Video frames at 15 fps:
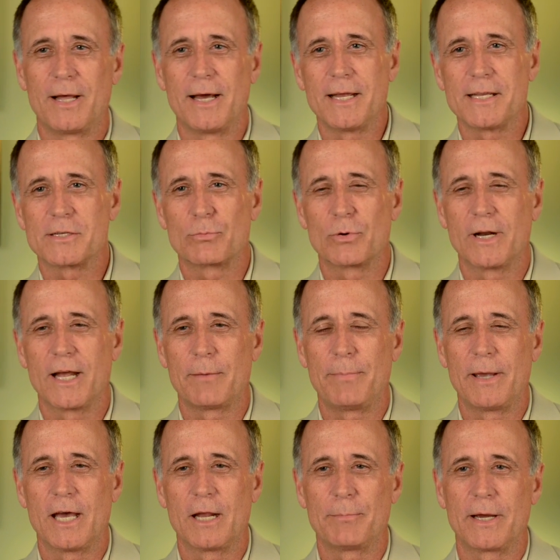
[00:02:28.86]
line is that we're not
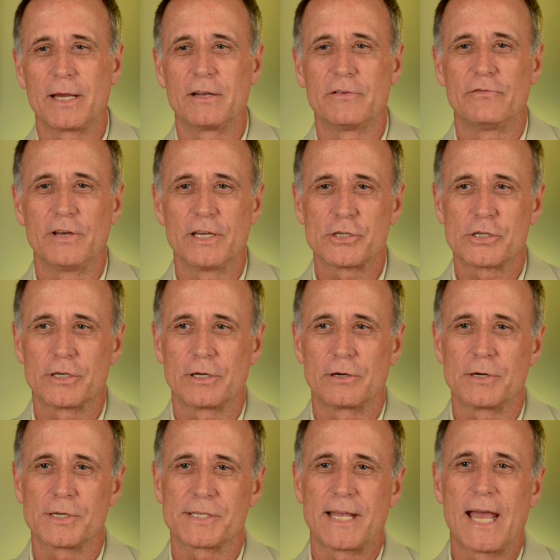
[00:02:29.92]
bound by convention
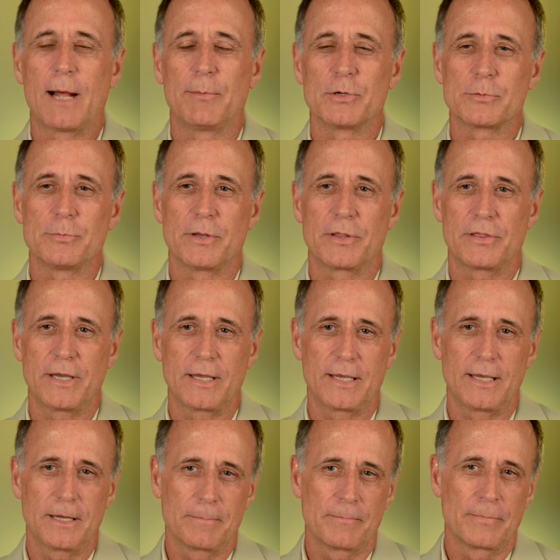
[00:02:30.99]
or establishment
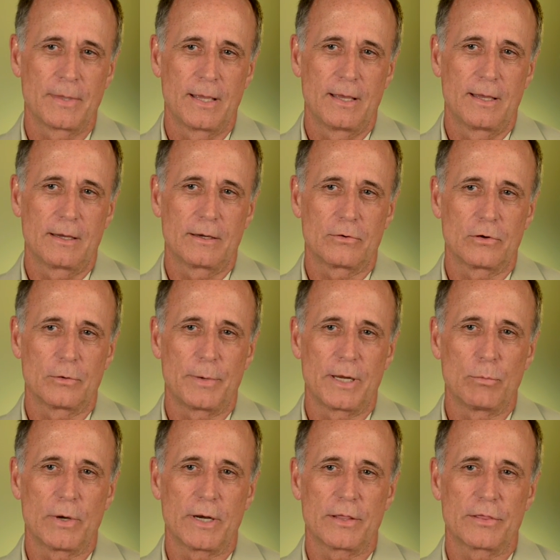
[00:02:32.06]
thinking or by
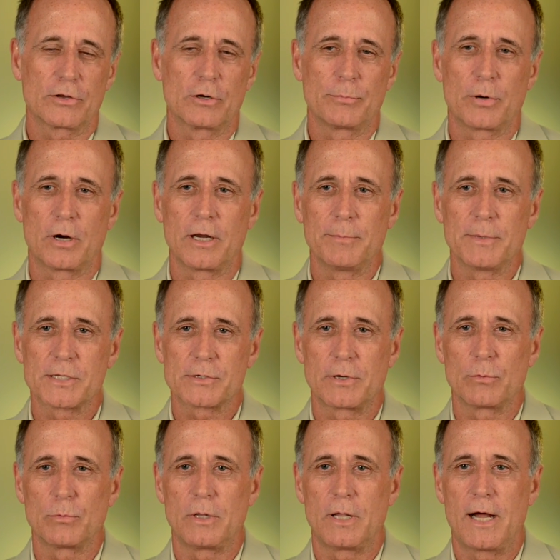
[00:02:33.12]
what a third-party
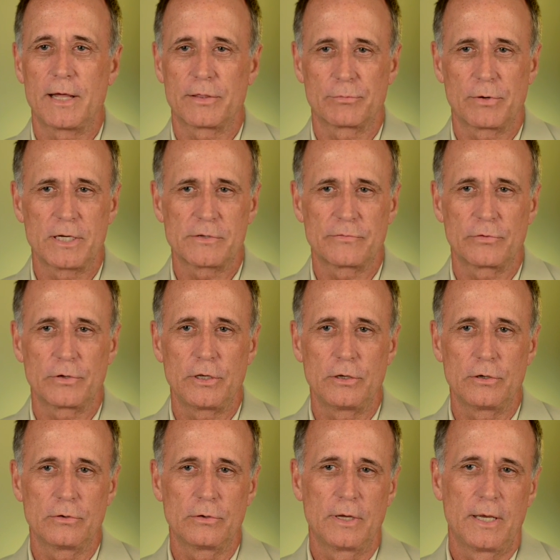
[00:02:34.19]
administrator will authorize for
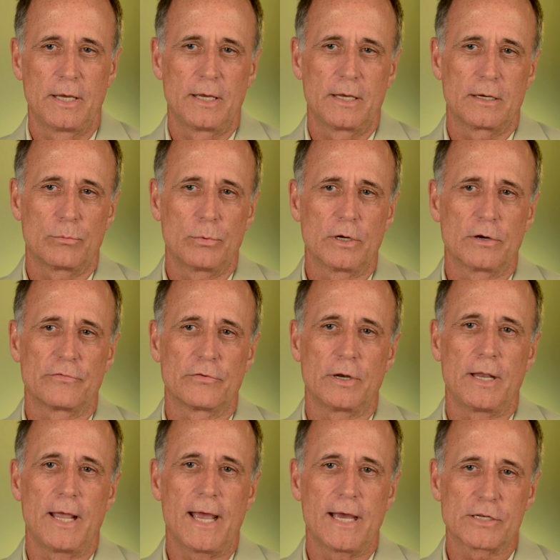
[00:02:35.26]
you. We are for
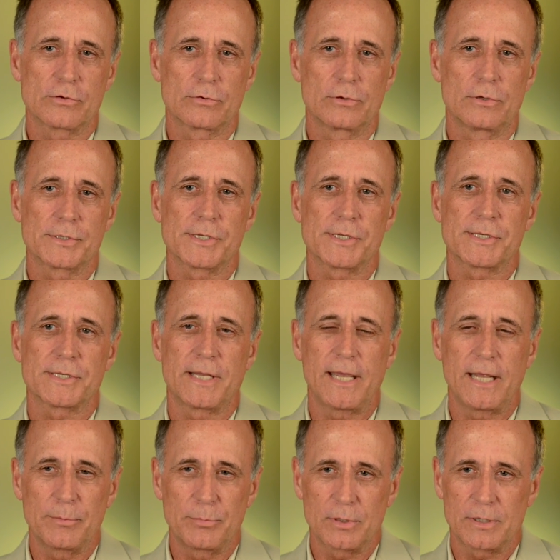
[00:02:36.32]
natural,
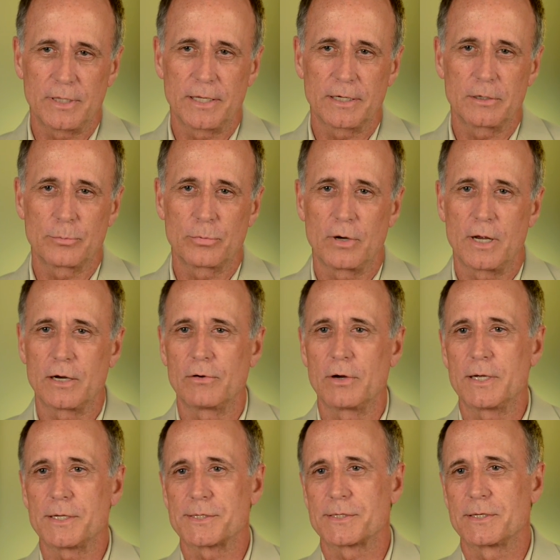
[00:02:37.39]
sustainable clinical
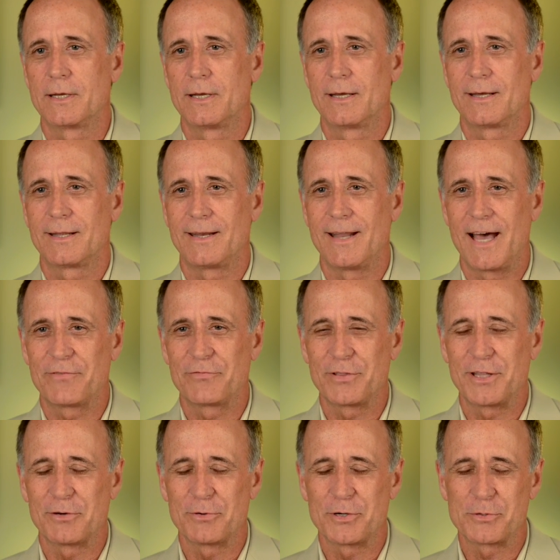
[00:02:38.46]
progress, not for
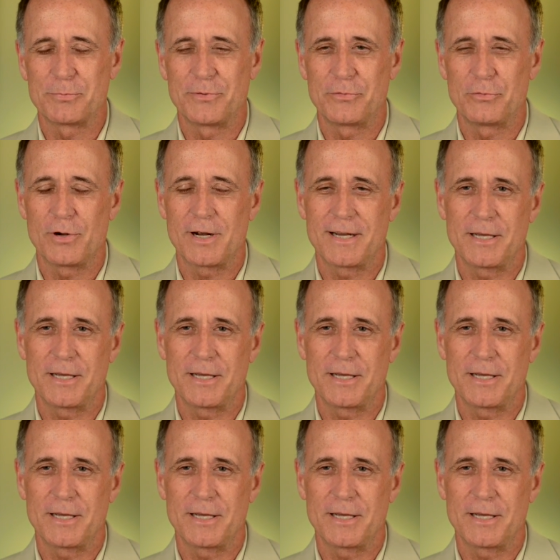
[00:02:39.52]
the enrichment of drug